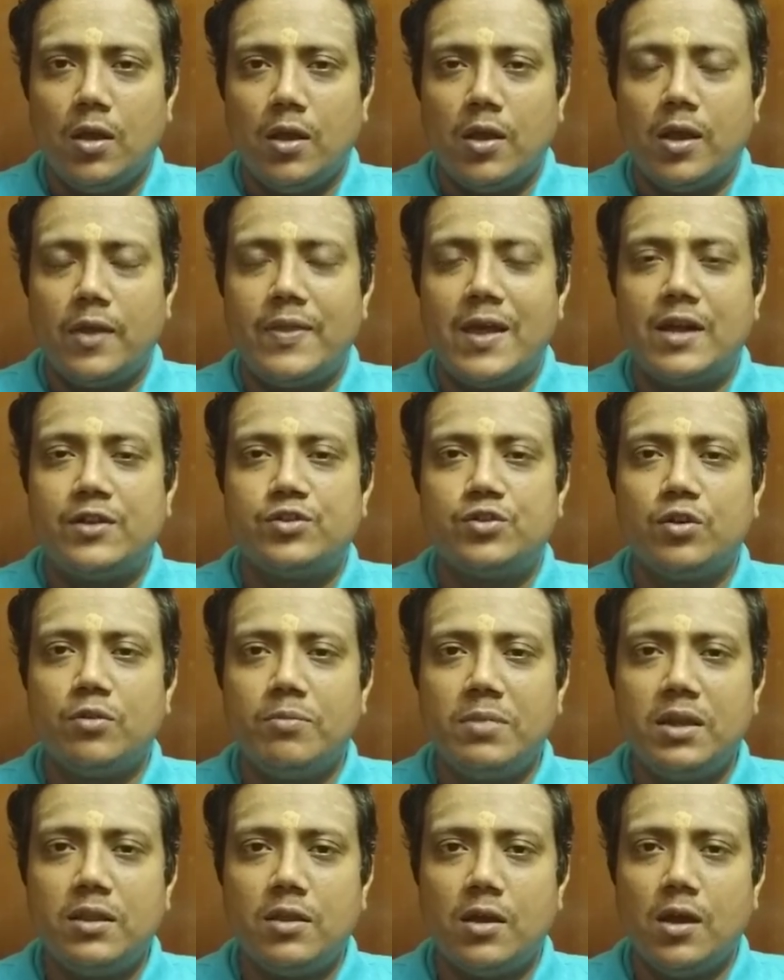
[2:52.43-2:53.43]
That should
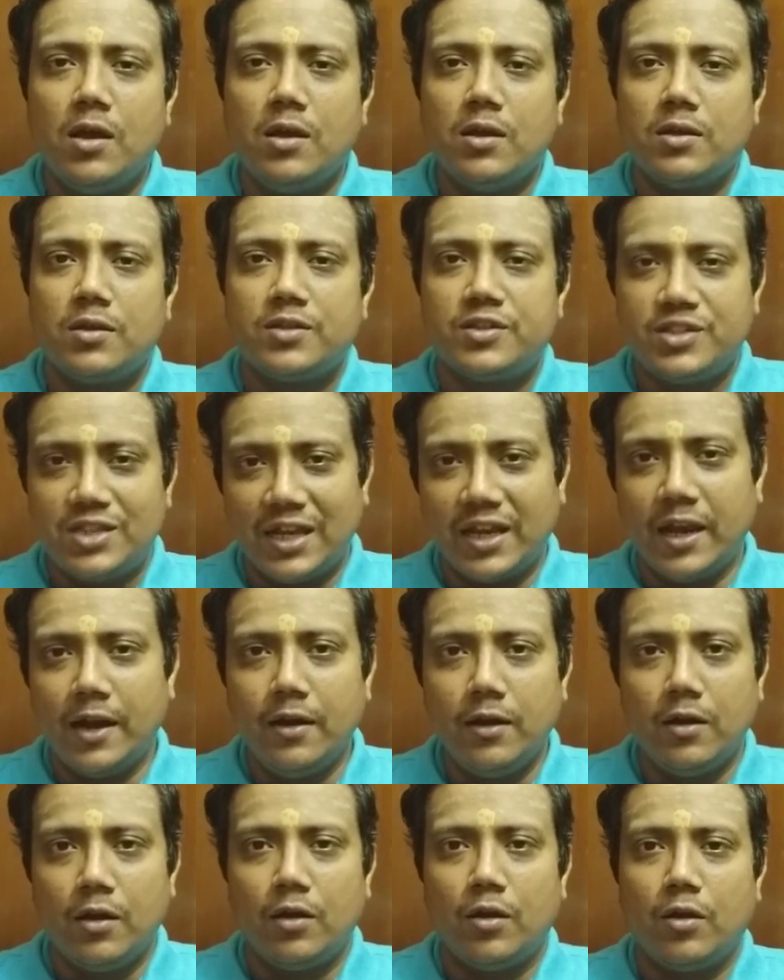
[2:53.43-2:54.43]
be the
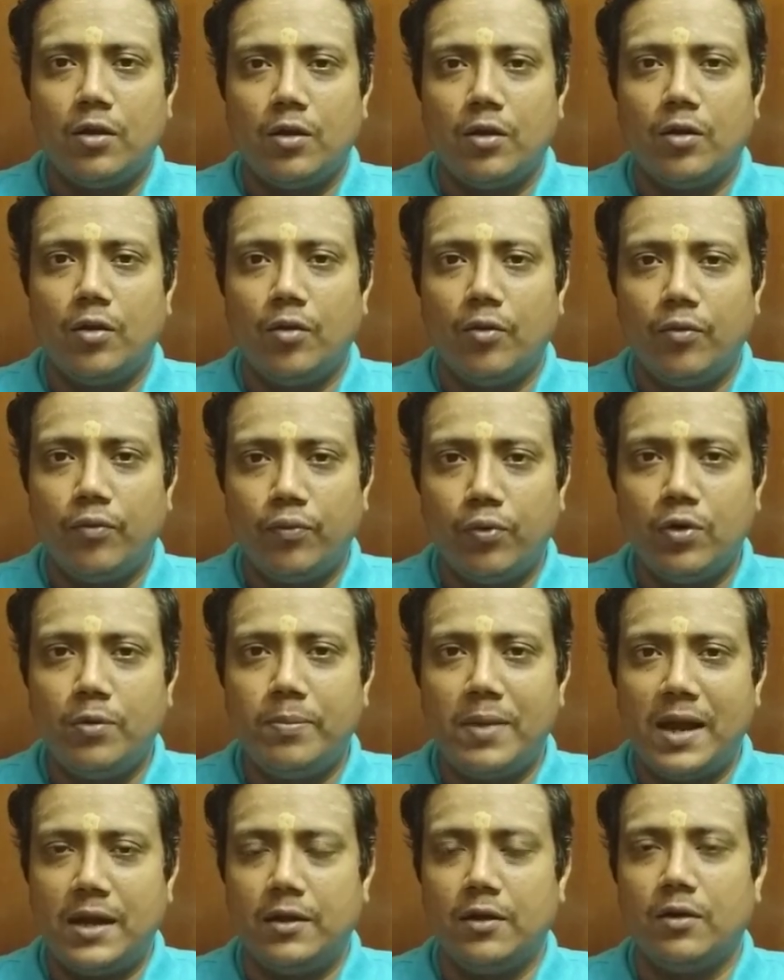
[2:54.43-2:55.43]
second food
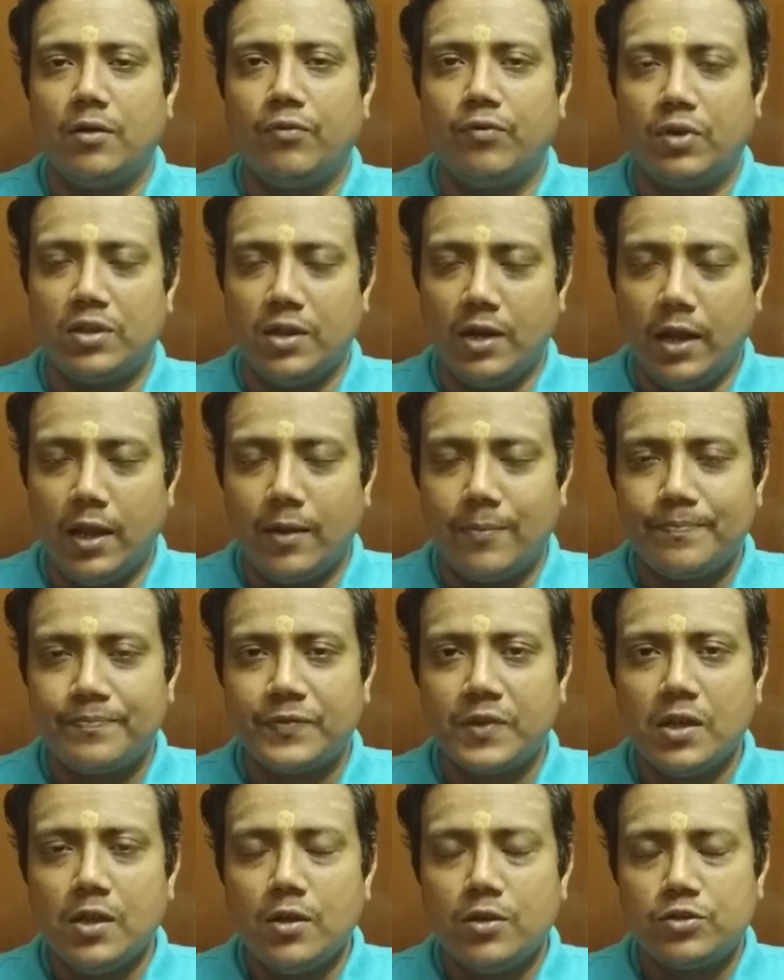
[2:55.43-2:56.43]
pattern for the day.
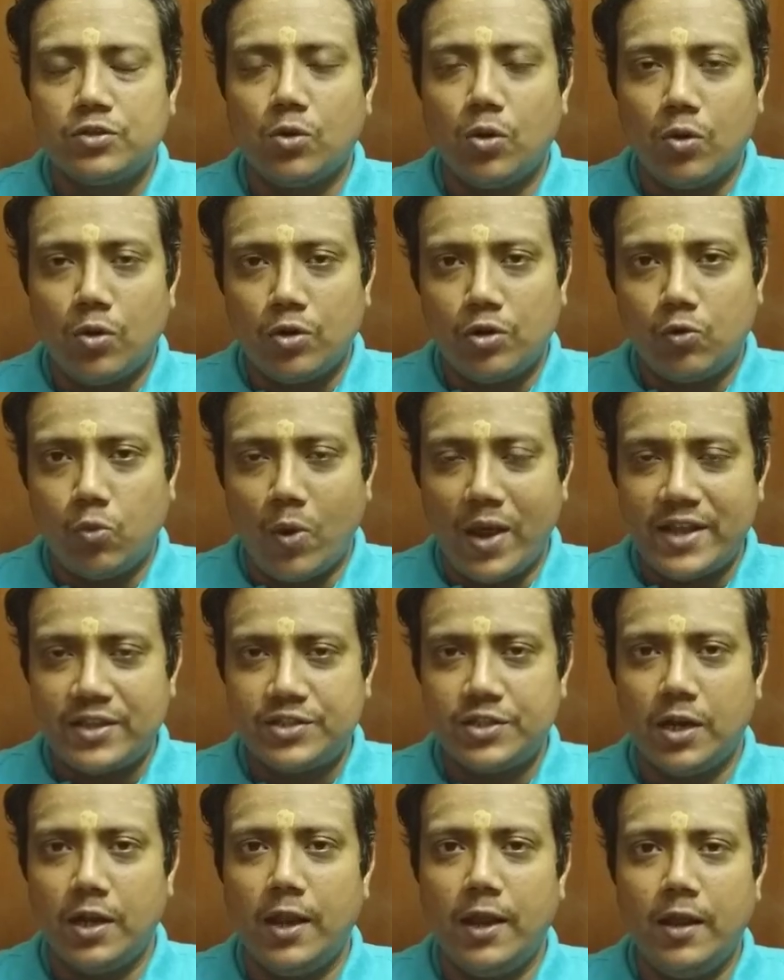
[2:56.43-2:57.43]
So twice
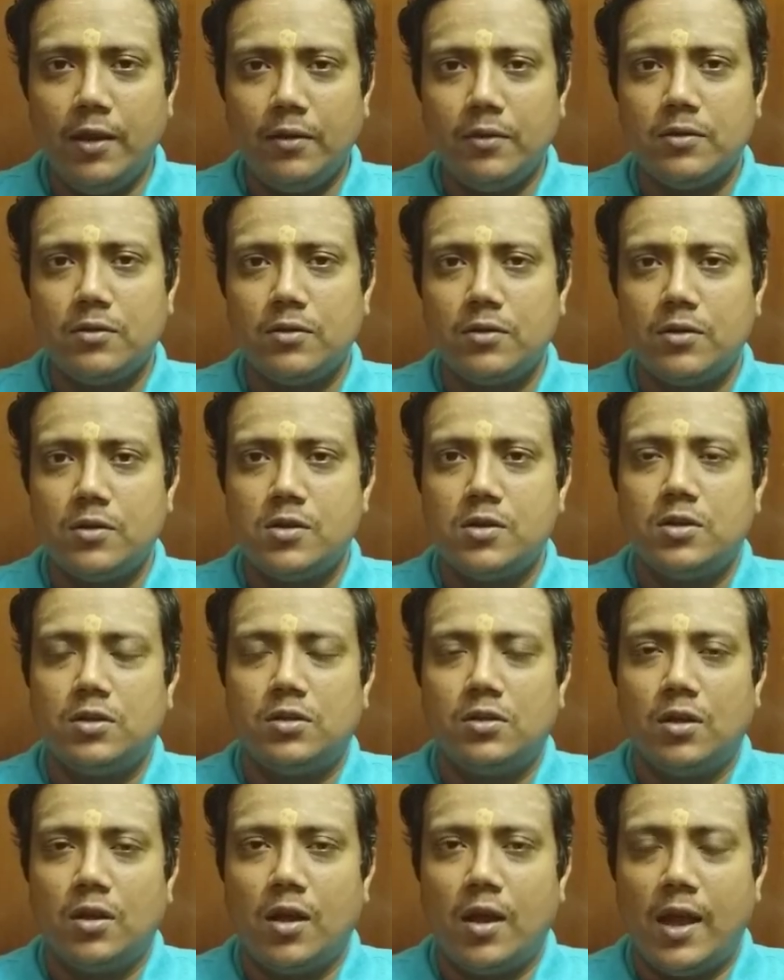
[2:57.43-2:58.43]
a day,
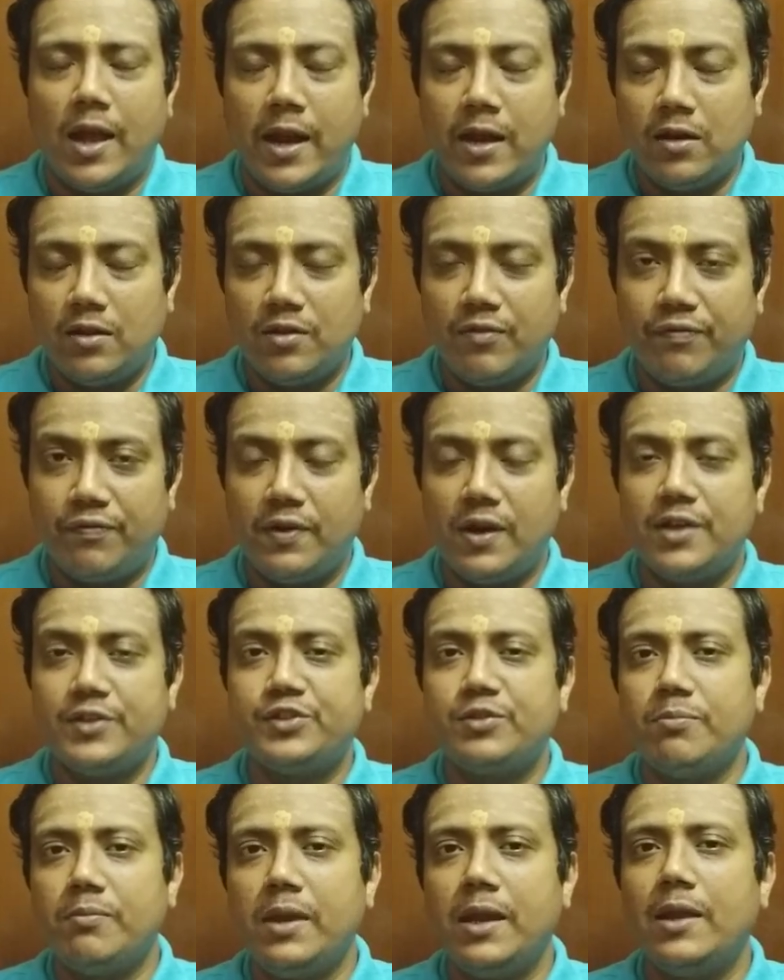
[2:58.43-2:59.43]
and the
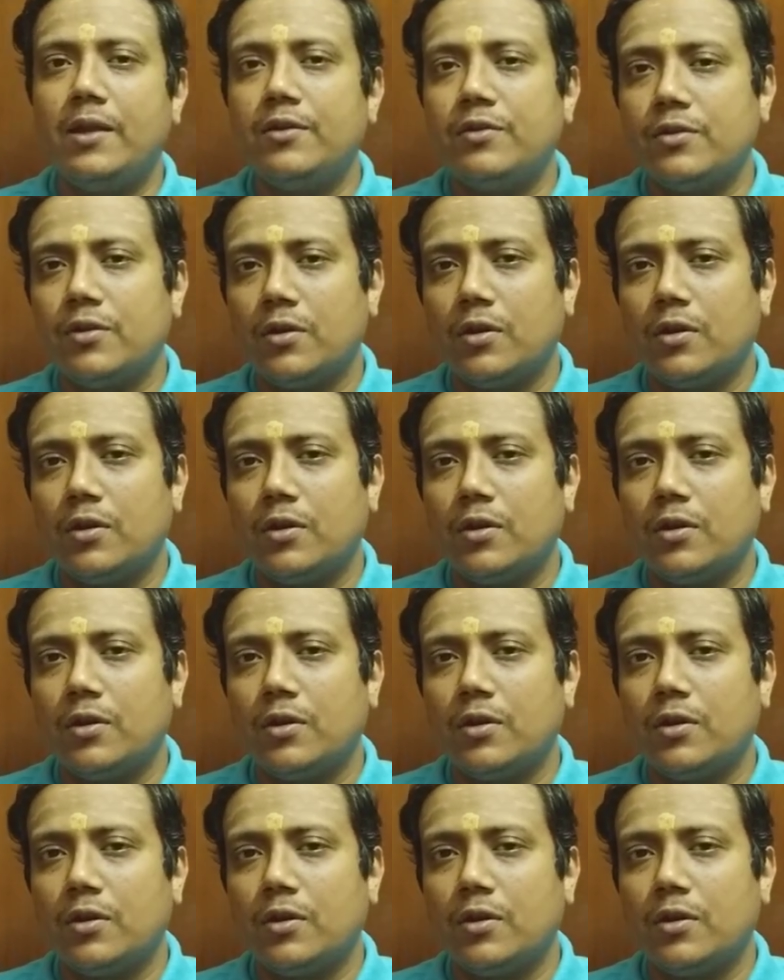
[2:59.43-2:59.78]
first meal,